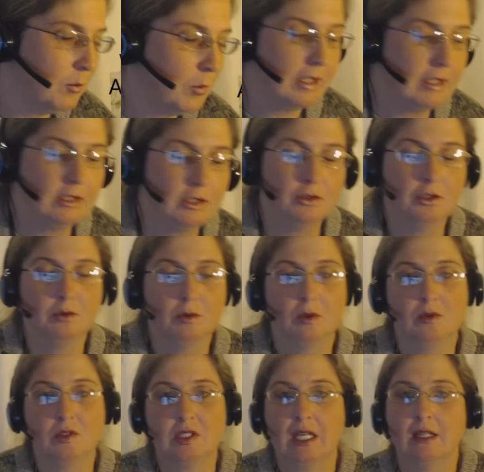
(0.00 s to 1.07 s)
where you do
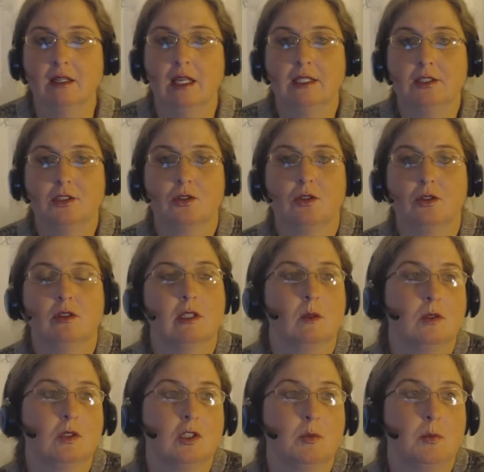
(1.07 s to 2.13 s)
your own psychological or
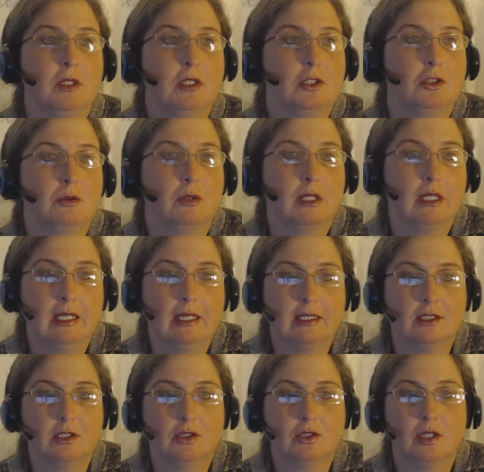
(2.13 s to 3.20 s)
your own spiritual
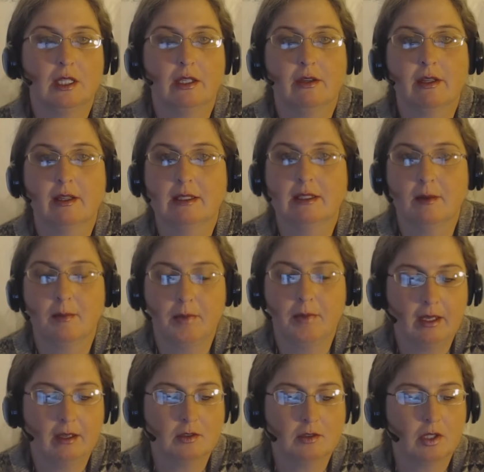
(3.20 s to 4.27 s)
healing just so that you can let
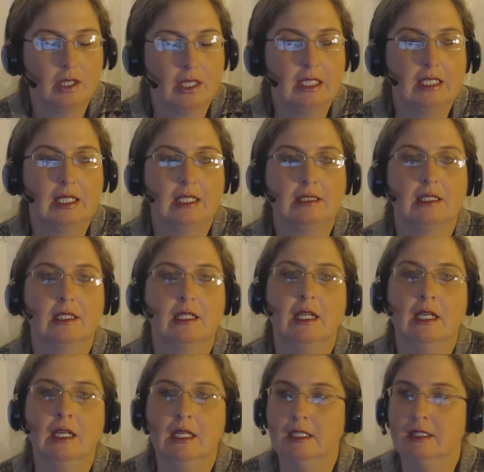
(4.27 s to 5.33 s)
something go so that it
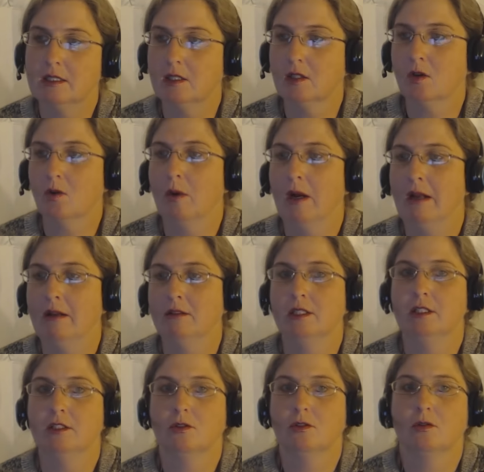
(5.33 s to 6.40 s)
doesn't stick
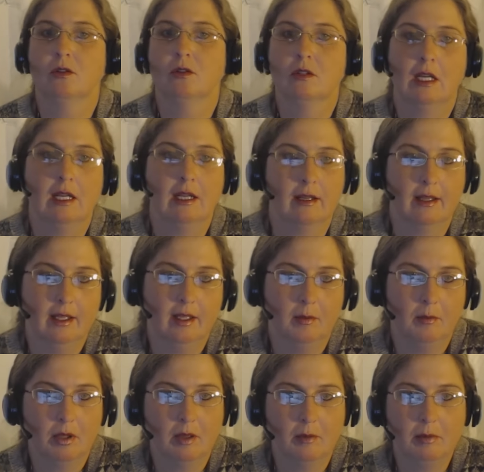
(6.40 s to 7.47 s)
around in your aura and
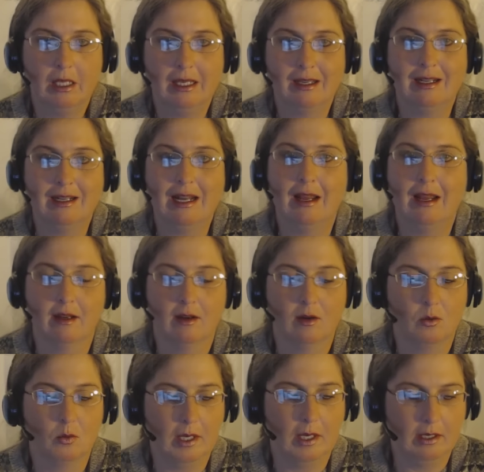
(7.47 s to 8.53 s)
keep being a nag
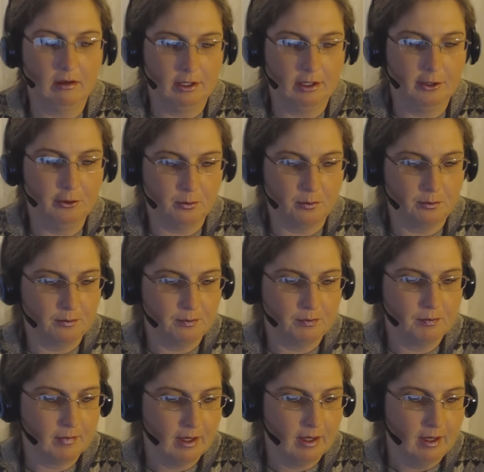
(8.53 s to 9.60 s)
and a weight on you.
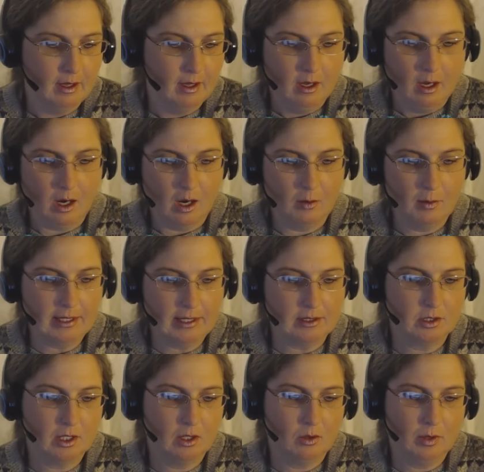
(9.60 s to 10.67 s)
All
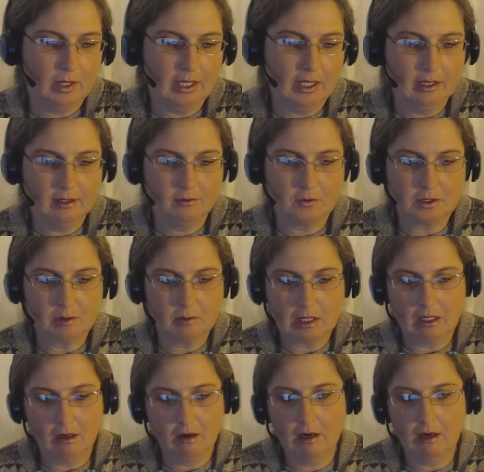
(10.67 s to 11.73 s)
right, so healing for some
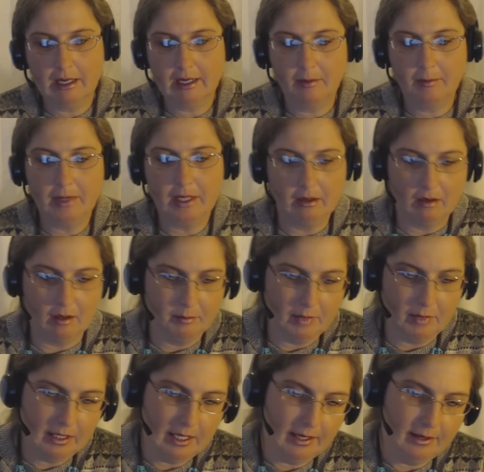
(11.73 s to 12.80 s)
kind of heartache coming in on
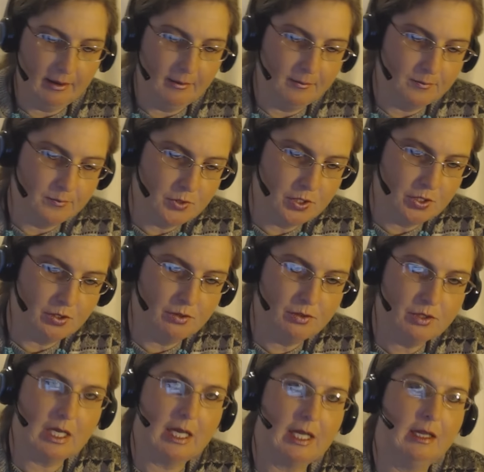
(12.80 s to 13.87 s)
Monday.
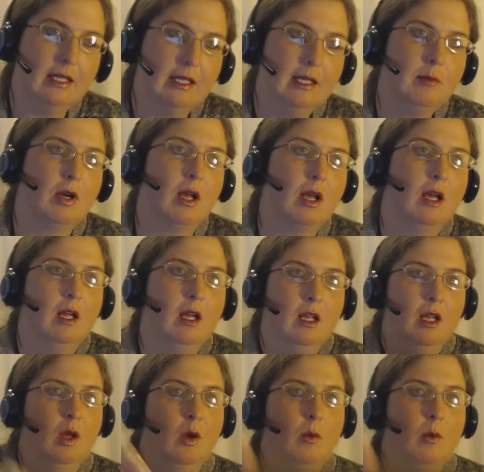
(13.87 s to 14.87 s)
Tuesday, Libra.